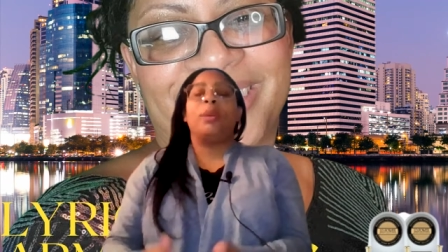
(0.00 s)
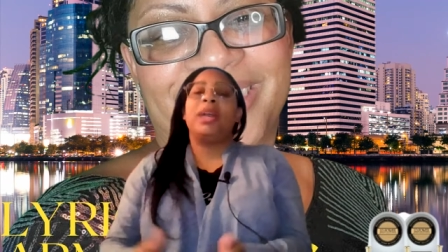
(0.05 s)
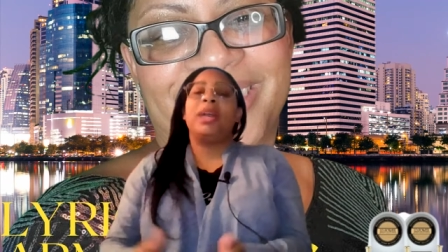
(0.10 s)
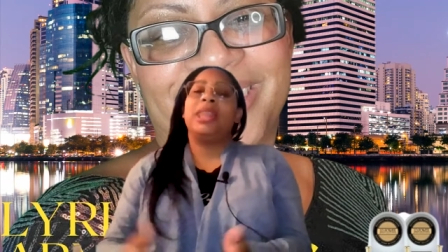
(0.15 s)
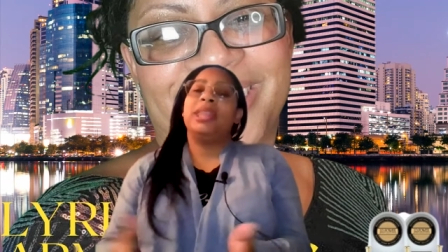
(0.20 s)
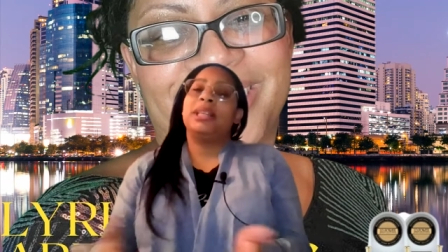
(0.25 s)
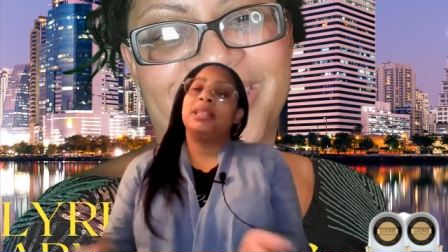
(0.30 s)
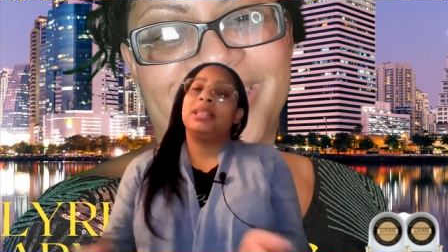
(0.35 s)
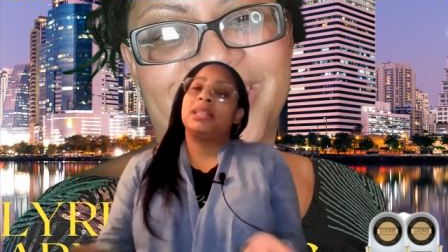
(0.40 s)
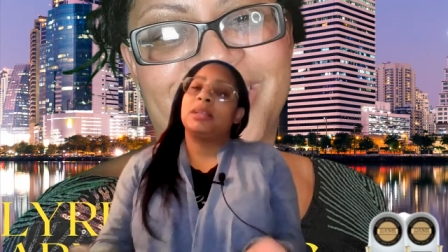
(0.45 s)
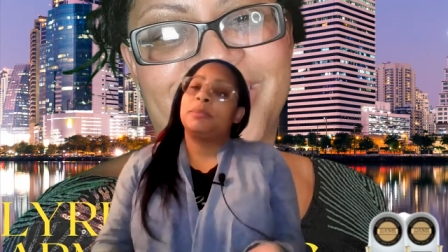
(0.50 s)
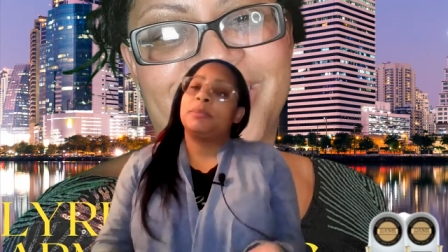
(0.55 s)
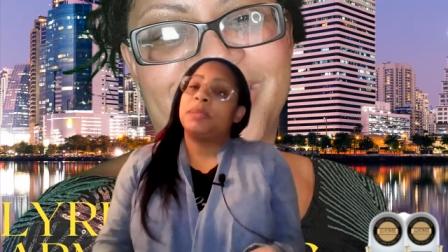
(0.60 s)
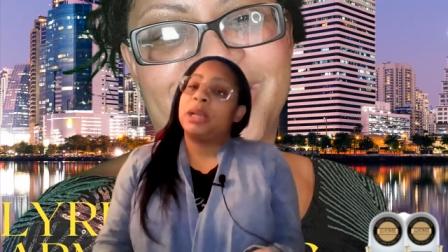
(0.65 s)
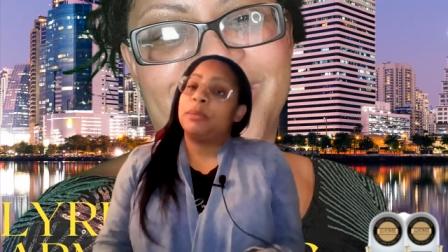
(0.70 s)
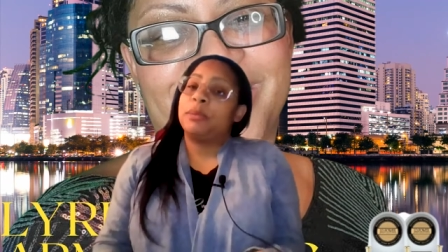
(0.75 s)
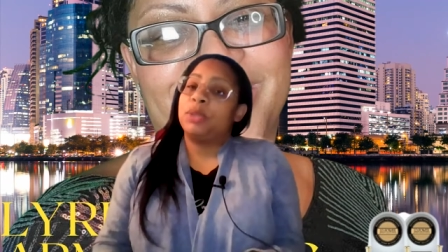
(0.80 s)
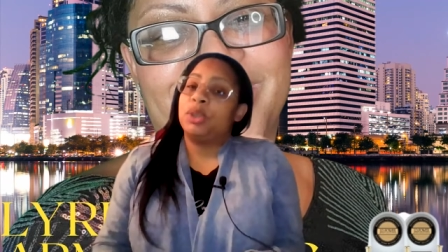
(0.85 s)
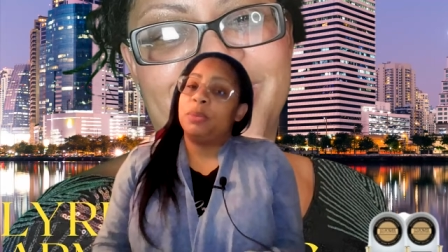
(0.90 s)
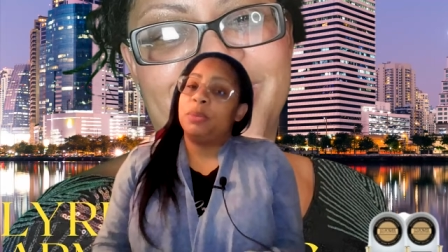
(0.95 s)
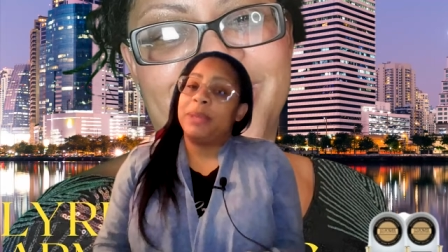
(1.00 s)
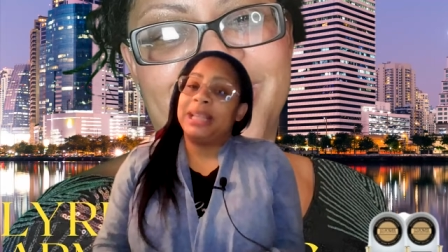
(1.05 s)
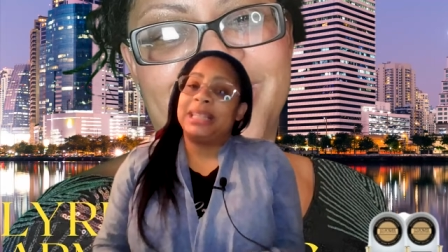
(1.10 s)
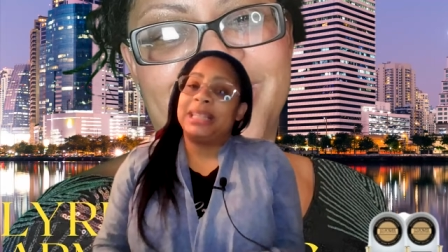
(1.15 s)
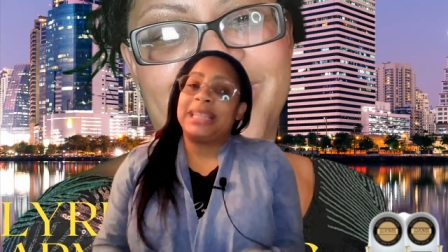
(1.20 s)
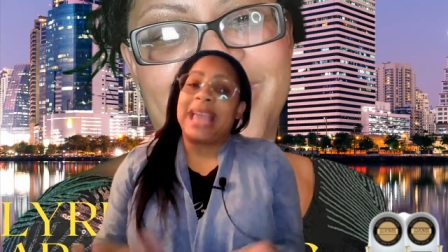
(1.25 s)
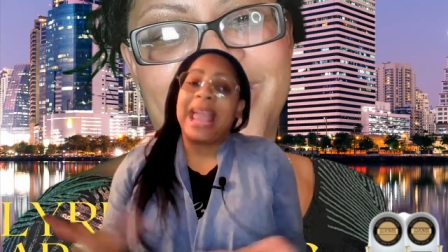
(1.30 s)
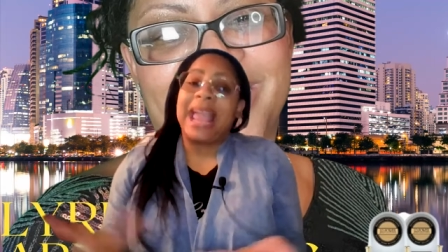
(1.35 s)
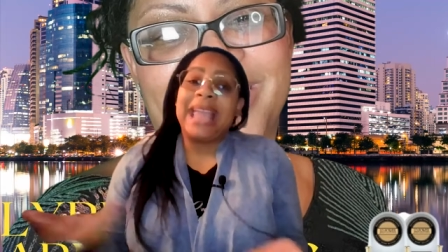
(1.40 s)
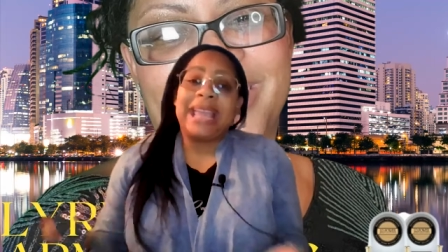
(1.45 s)
and then sometimes you may
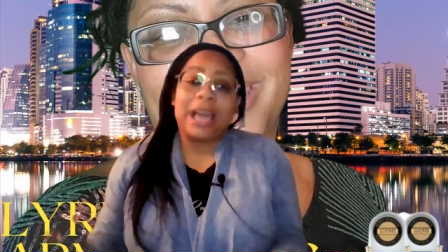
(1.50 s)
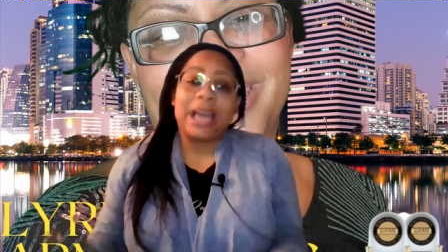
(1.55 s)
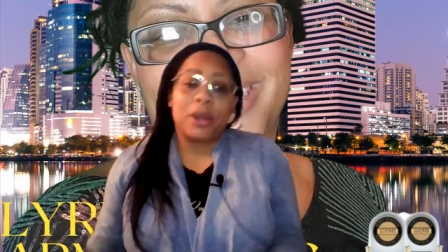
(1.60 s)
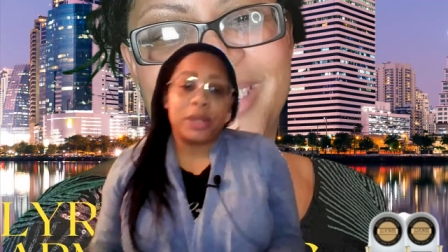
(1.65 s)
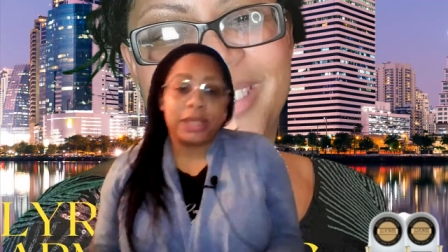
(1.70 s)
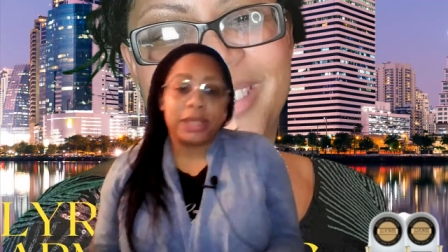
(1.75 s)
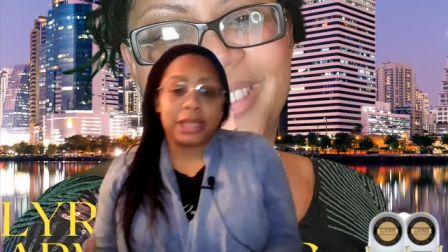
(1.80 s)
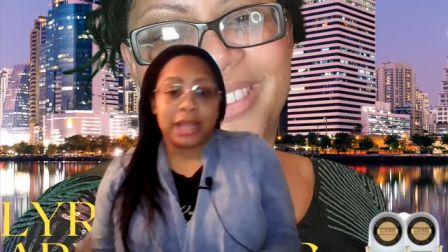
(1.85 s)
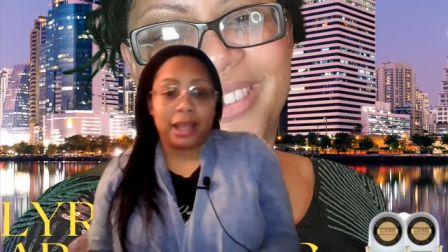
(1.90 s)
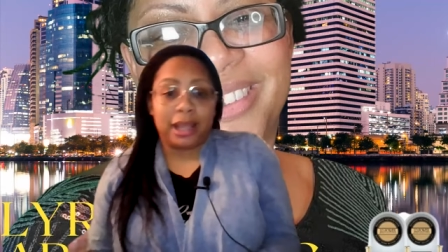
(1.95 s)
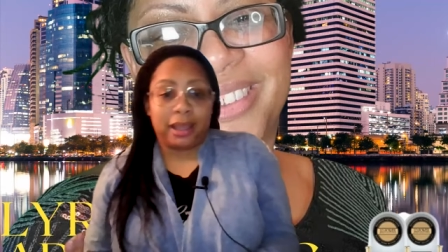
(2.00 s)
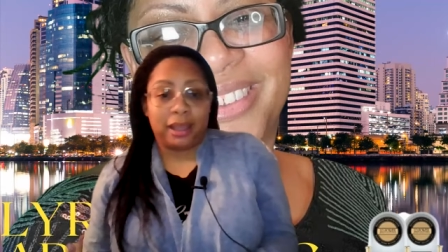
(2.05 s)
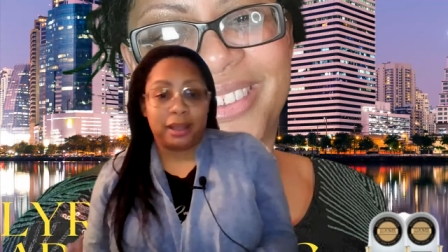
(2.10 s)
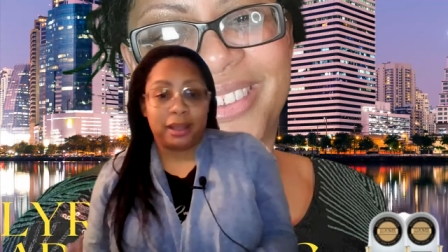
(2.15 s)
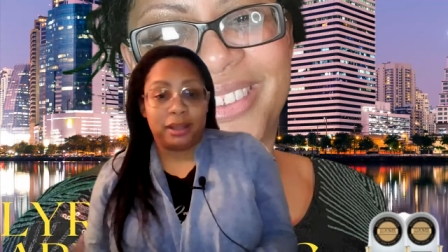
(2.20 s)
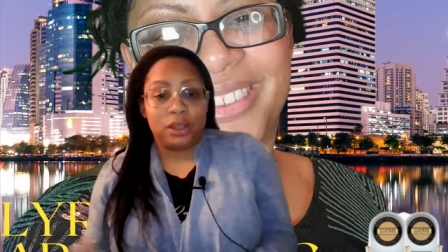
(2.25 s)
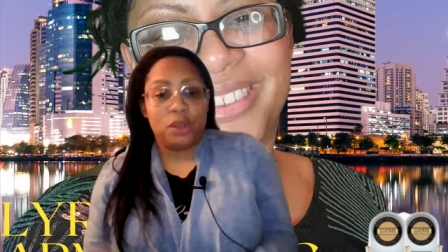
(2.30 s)
take out a second.